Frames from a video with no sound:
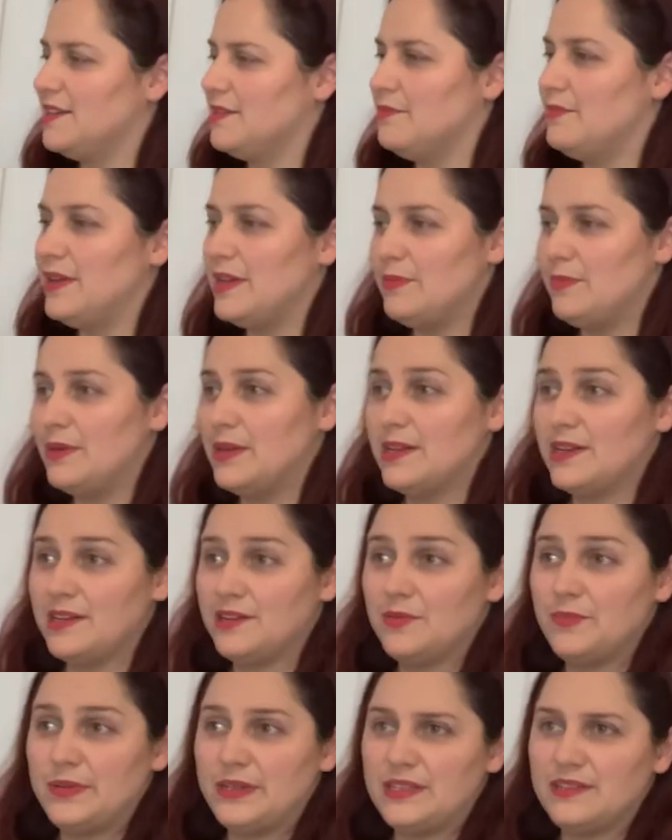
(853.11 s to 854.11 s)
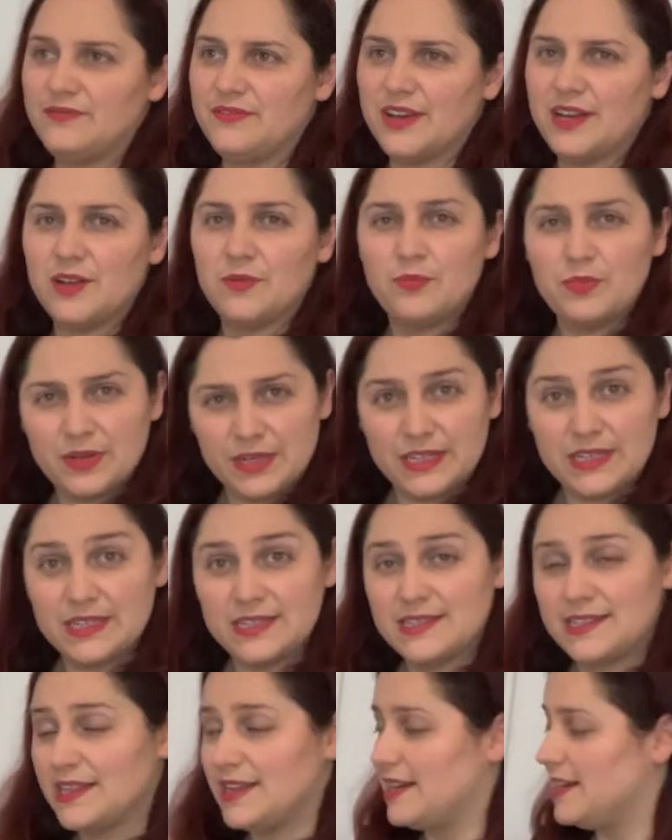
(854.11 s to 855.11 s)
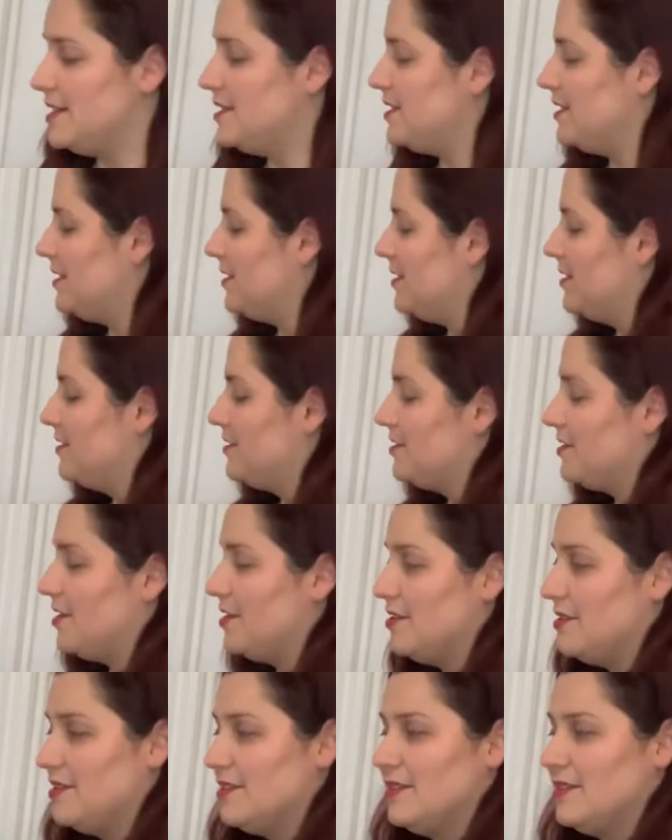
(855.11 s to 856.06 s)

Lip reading: Maybe a little bit developed, but it is that idea. So